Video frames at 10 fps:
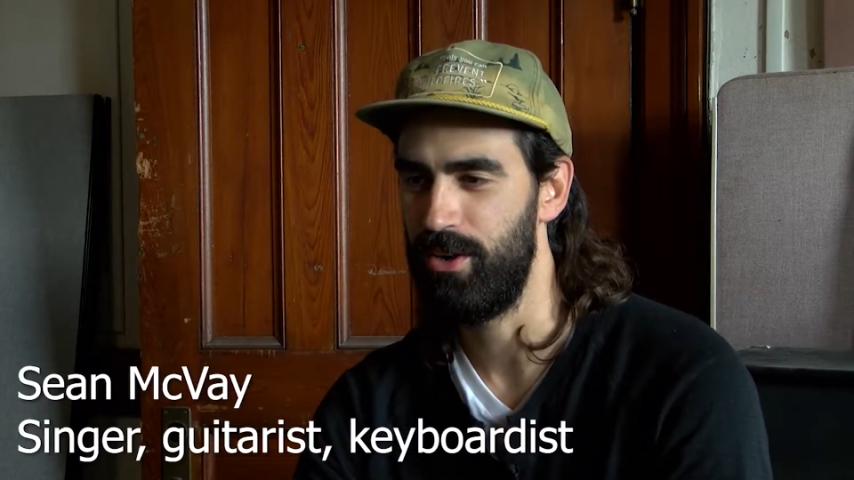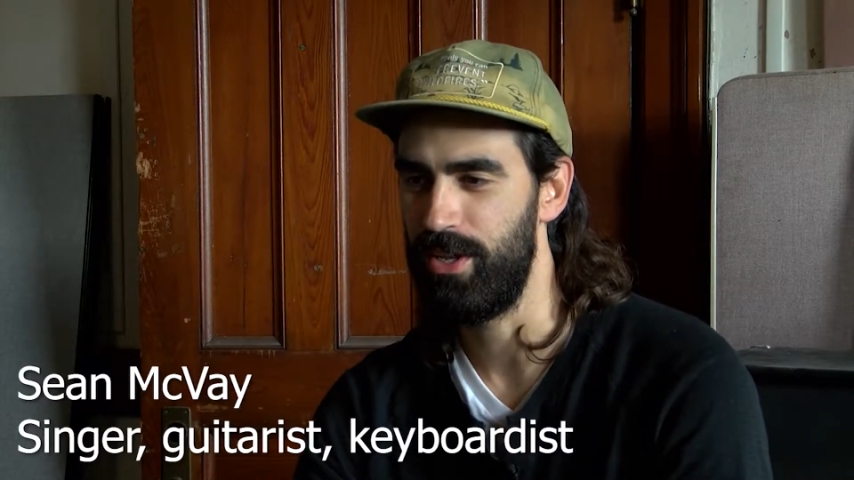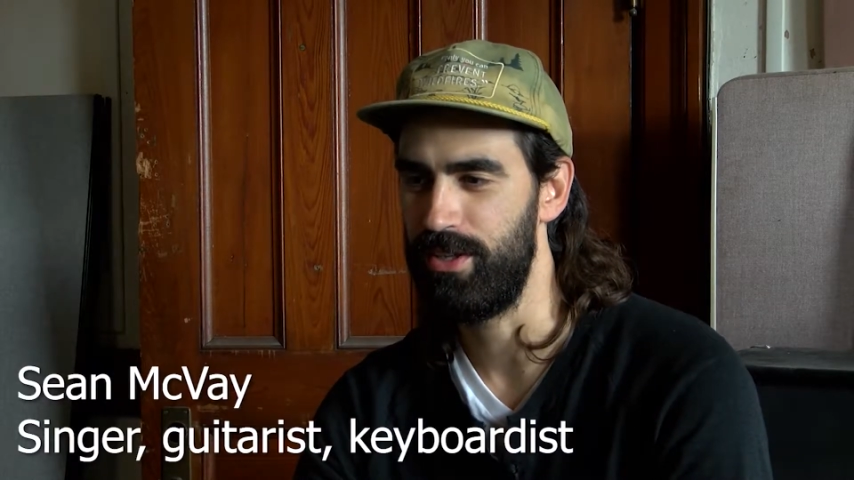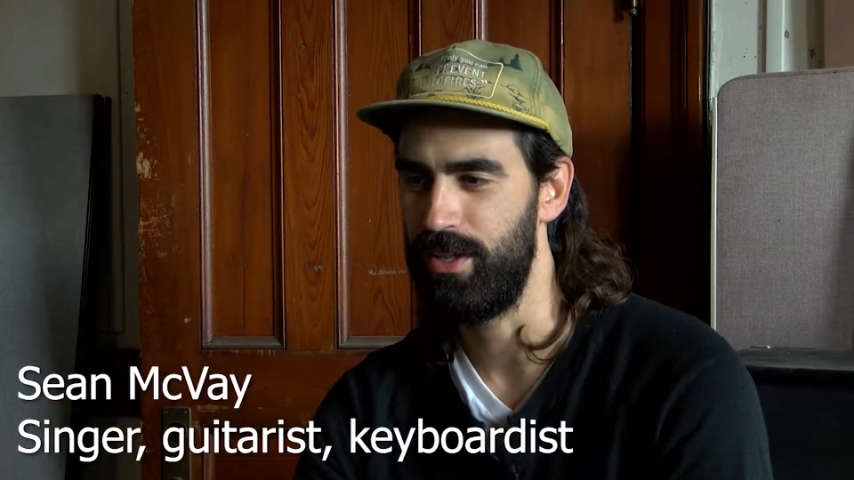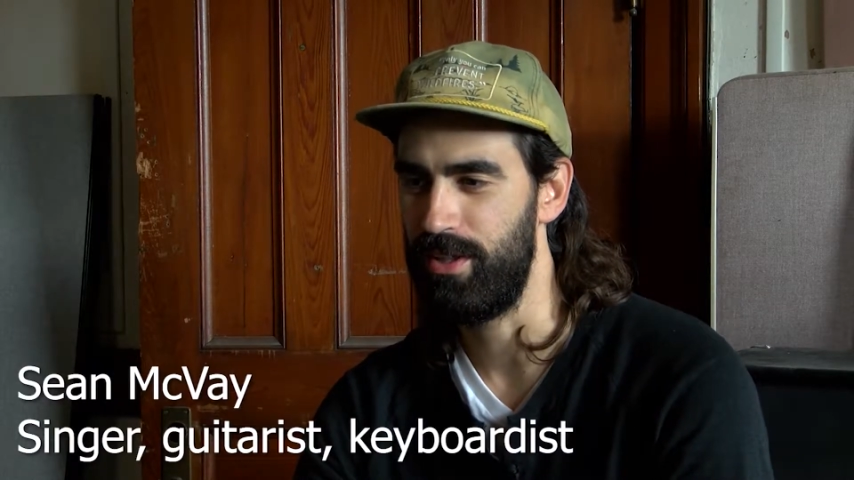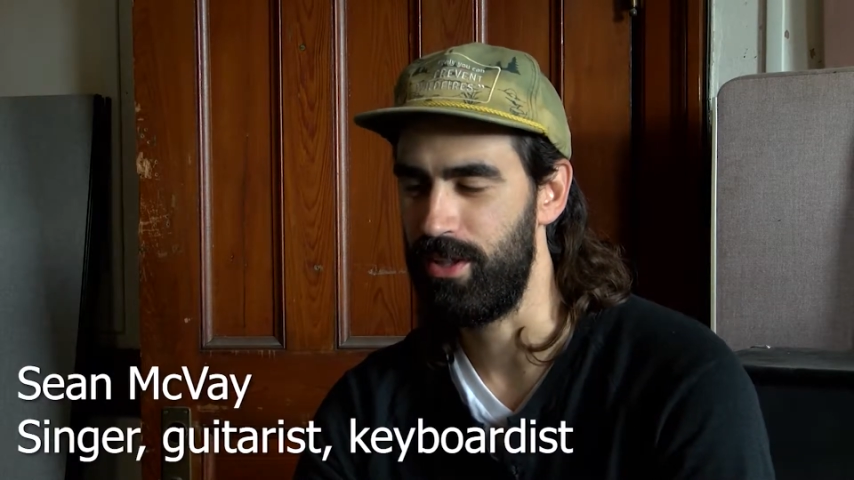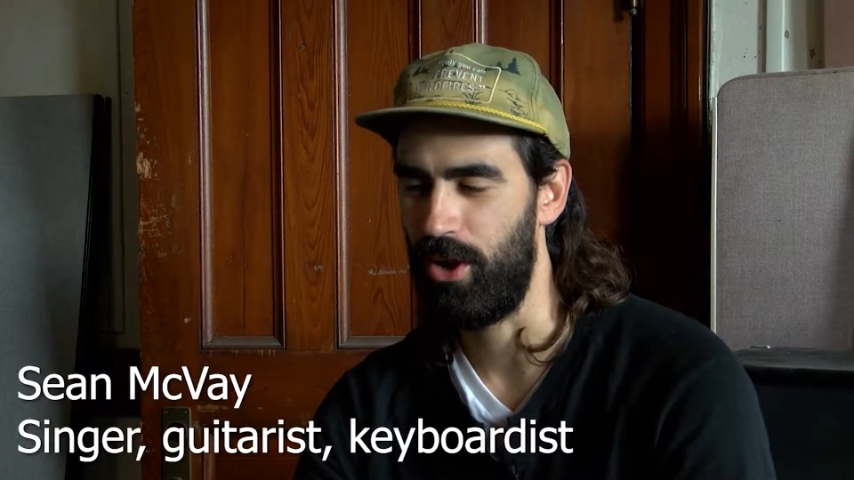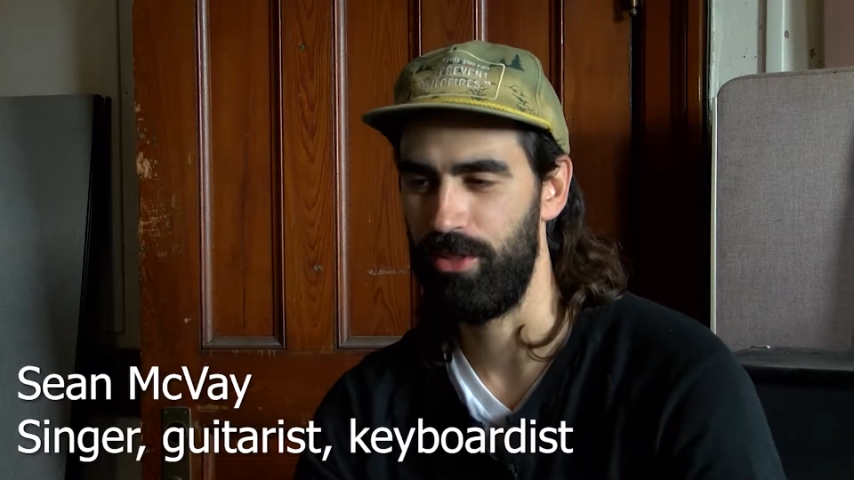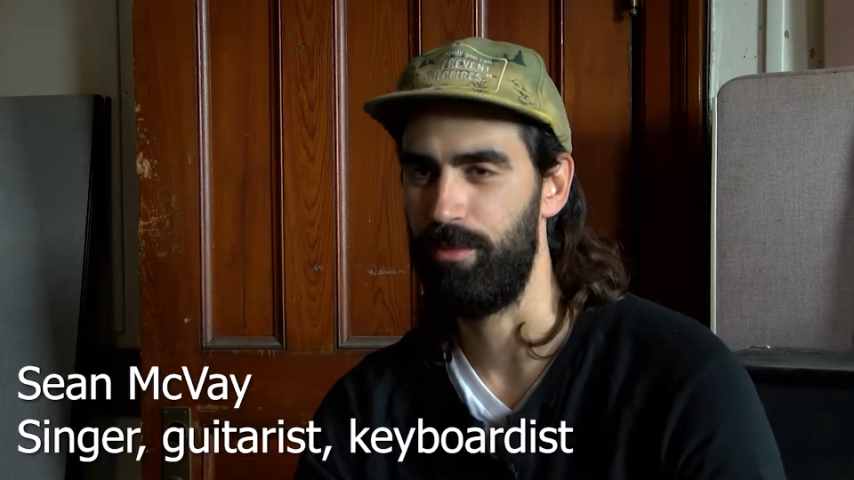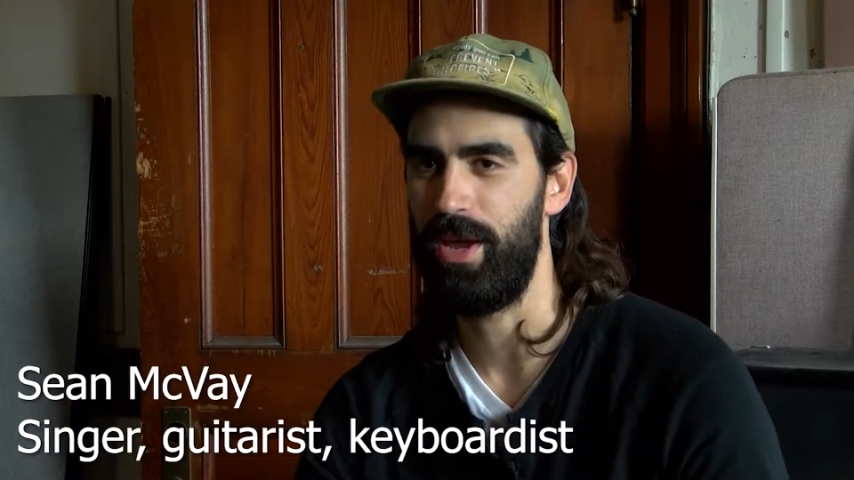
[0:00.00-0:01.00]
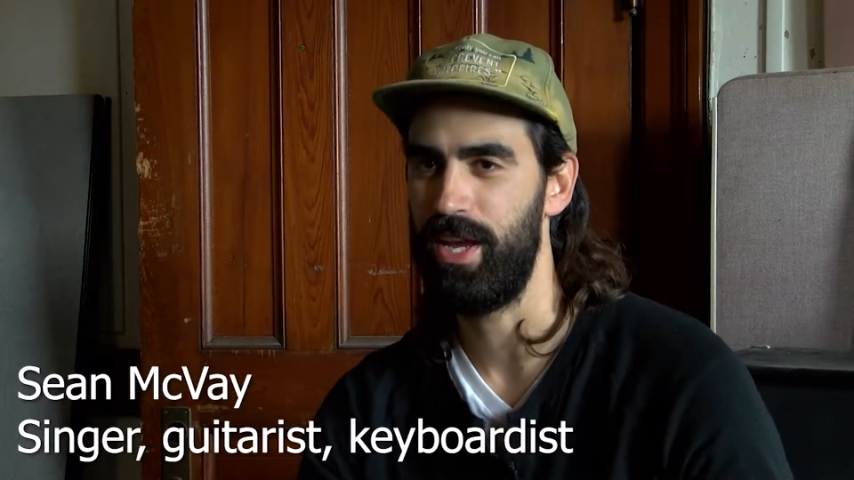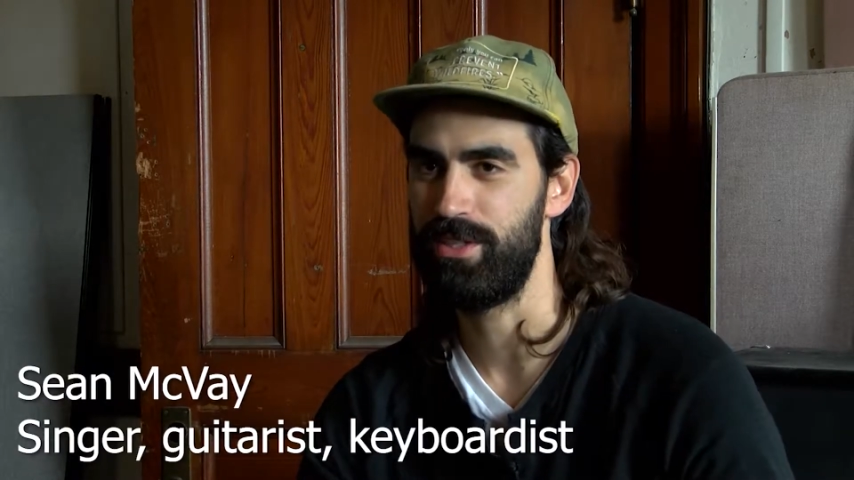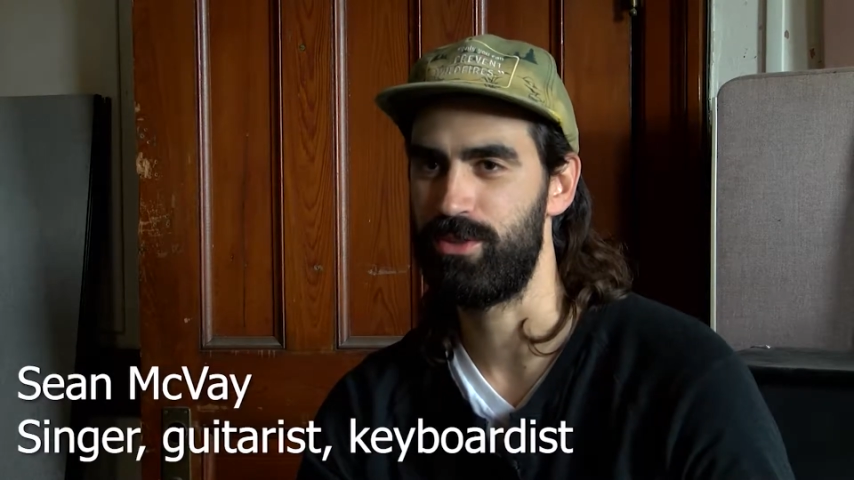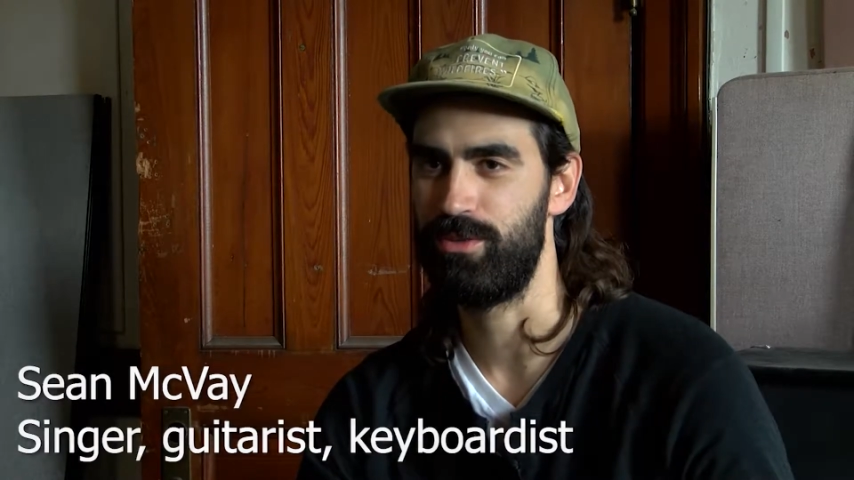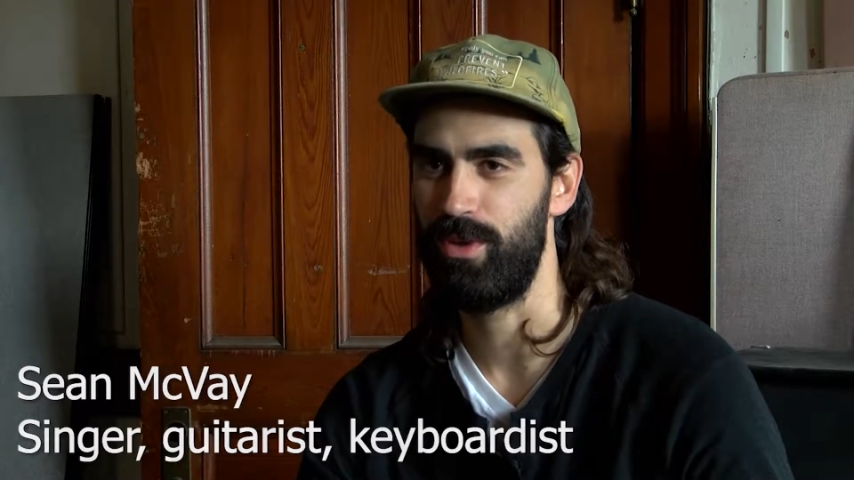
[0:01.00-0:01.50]
and all the
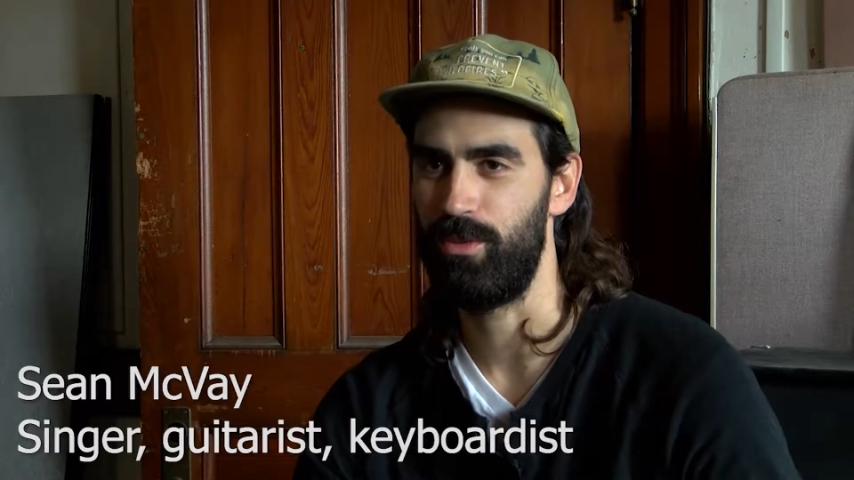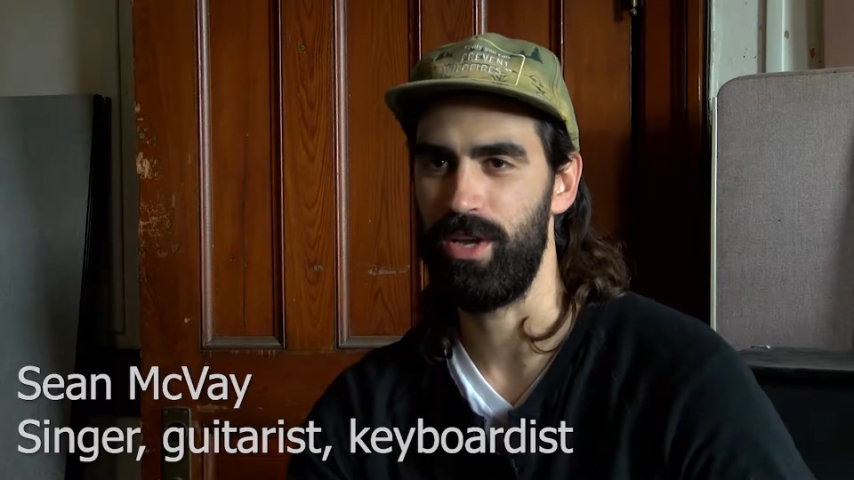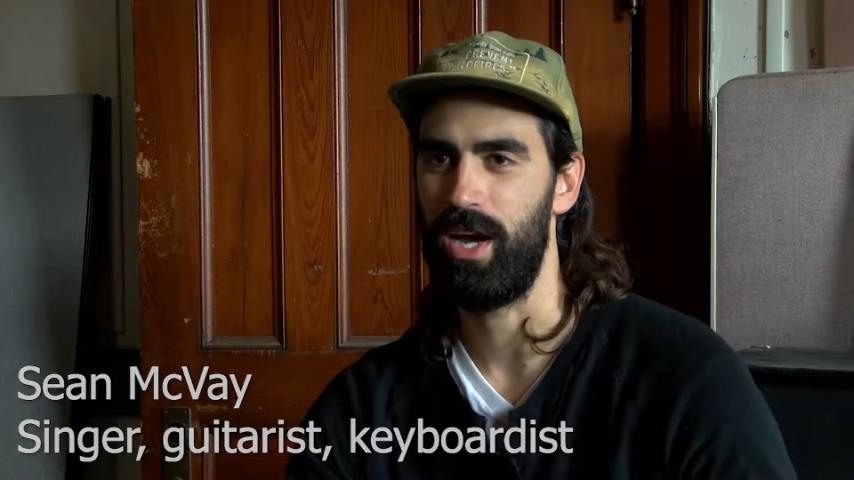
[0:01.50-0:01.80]
bands that we